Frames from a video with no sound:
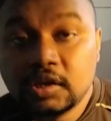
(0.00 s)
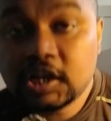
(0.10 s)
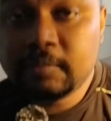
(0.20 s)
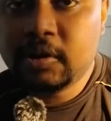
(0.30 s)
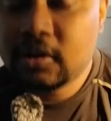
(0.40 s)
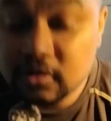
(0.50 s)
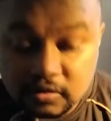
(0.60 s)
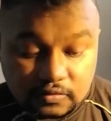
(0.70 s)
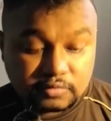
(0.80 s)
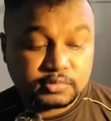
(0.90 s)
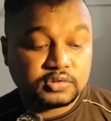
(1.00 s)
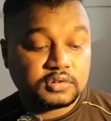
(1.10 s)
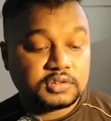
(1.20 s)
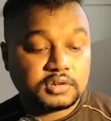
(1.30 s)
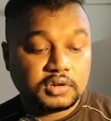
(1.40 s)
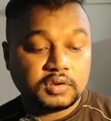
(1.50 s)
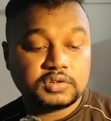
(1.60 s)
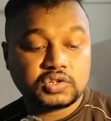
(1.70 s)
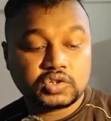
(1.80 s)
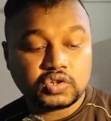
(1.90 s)
coming across from your
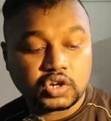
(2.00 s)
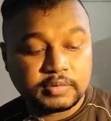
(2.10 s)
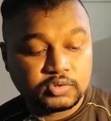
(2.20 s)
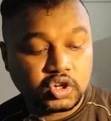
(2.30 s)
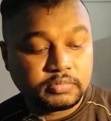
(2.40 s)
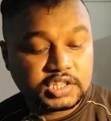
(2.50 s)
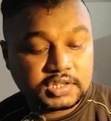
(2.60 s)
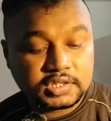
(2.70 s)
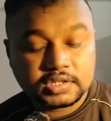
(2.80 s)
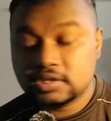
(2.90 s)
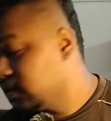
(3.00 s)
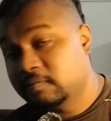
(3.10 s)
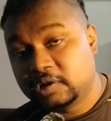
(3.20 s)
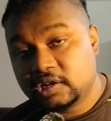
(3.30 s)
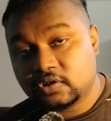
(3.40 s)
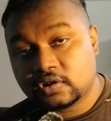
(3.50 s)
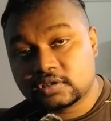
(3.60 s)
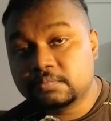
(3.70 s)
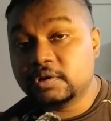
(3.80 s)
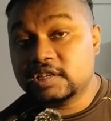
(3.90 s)
shock absorbers. Everybody
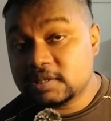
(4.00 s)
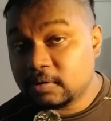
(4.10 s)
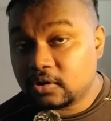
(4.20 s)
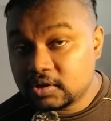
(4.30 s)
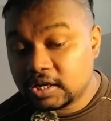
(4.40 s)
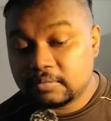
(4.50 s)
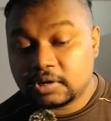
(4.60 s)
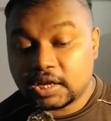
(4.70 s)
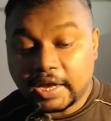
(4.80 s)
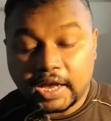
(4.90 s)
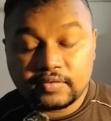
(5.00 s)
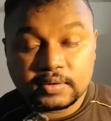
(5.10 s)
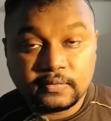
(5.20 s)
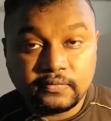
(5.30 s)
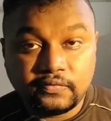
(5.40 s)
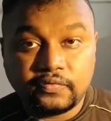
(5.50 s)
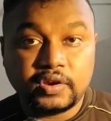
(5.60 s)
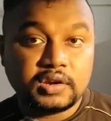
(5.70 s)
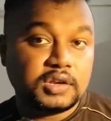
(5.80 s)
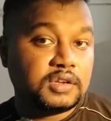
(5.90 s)
talks praise about that, but I have some
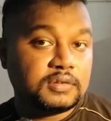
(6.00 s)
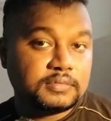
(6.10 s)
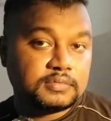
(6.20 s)
very